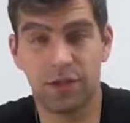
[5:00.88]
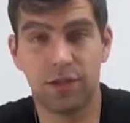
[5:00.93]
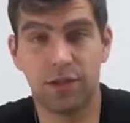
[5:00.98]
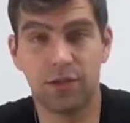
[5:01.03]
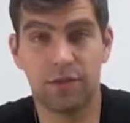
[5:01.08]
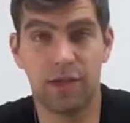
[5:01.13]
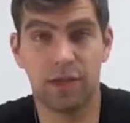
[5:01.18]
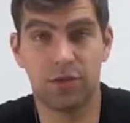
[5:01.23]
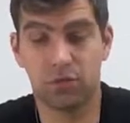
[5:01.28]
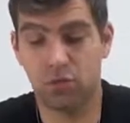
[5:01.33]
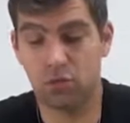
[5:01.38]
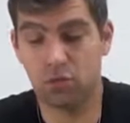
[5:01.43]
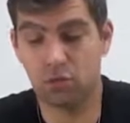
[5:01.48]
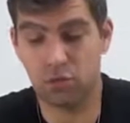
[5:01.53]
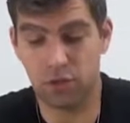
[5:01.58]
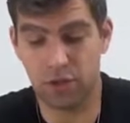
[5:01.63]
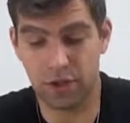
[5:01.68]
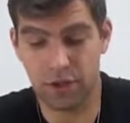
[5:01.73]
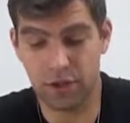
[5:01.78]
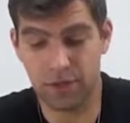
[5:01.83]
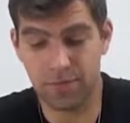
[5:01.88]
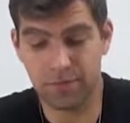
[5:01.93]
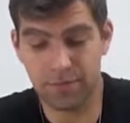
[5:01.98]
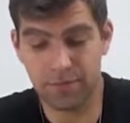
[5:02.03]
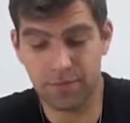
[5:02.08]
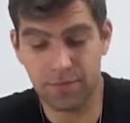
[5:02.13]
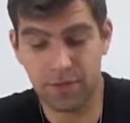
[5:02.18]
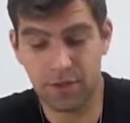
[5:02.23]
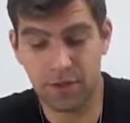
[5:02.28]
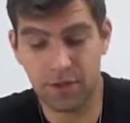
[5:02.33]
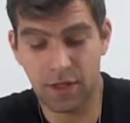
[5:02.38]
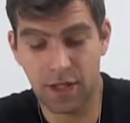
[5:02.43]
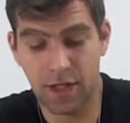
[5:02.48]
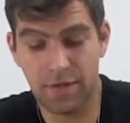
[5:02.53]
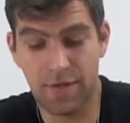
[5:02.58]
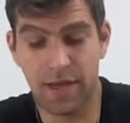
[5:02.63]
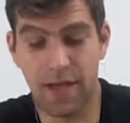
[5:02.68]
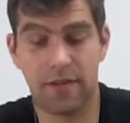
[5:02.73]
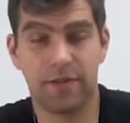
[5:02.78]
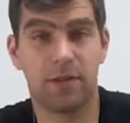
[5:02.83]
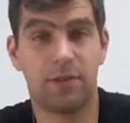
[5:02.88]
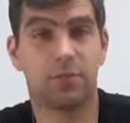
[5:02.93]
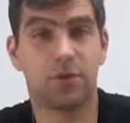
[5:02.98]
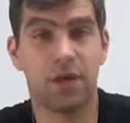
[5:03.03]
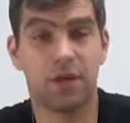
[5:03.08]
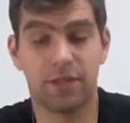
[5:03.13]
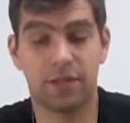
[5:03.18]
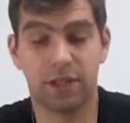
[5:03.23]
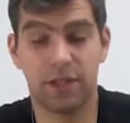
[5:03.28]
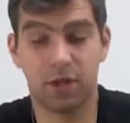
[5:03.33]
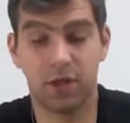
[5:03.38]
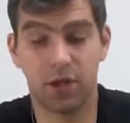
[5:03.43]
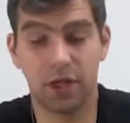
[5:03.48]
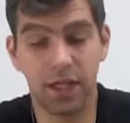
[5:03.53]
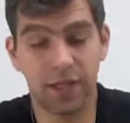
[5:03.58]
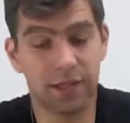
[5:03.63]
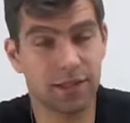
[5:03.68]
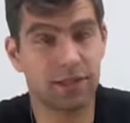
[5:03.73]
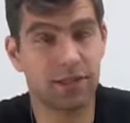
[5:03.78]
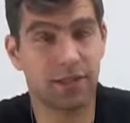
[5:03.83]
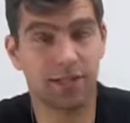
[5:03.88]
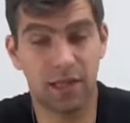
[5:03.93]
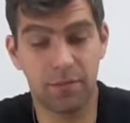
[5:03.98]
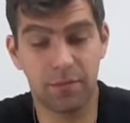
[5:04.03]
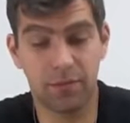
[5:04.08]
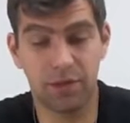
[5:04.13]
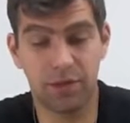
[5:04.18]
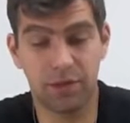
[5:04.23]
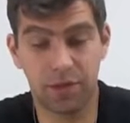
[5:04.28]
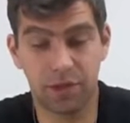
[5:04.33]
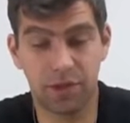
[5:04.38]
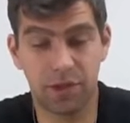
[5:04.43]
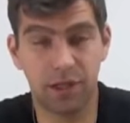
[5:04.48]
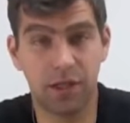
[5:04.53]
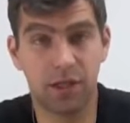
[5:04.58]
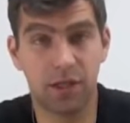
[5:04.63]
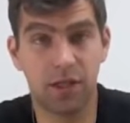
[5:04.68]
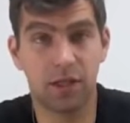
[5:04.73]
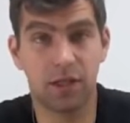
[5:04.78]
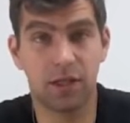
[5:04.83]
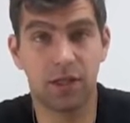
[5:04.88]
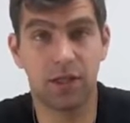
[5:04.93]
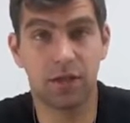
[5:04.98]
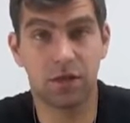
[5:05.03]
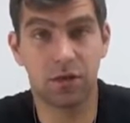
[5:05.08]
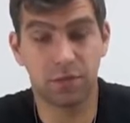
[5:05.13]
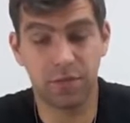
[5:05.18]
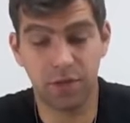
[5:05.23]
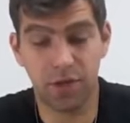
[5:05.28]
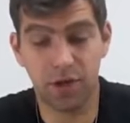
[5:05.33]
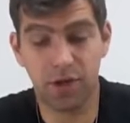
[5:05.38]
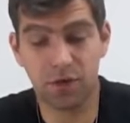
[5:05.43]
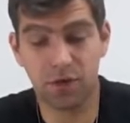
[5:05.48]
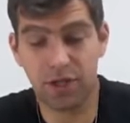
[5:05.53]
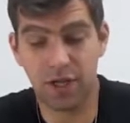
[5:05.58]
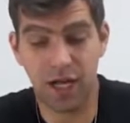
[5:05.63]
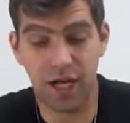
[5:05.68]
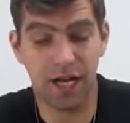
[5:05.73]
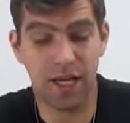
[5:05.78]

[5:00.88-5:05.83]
the device won't work. if I have the private key connected that I previously configured,